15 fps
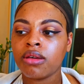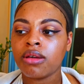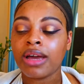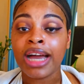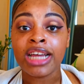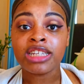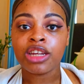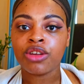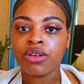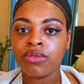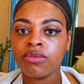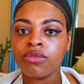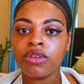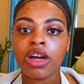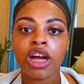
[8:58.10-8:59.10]
eyeshadow
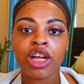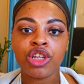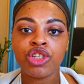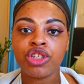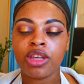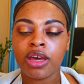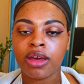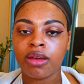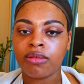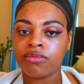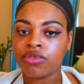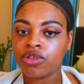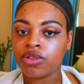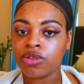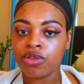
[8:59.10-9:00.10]
and um,
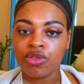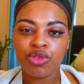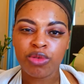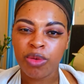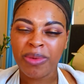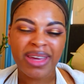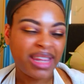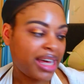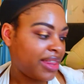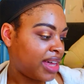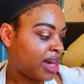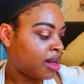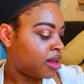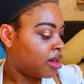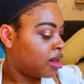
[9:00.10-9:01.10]
just do a wing like
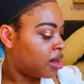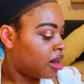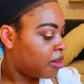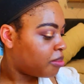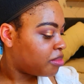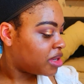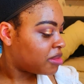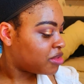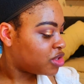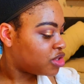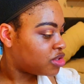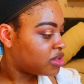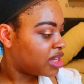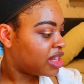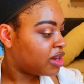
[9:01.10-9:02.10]
that. I'm going to
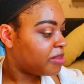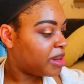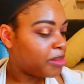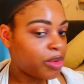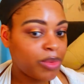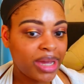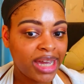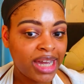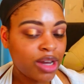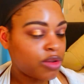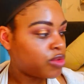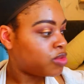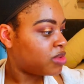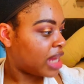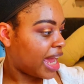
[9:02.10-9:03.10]
do a little baby wing
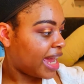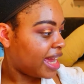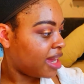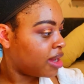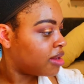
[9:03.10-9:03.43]
today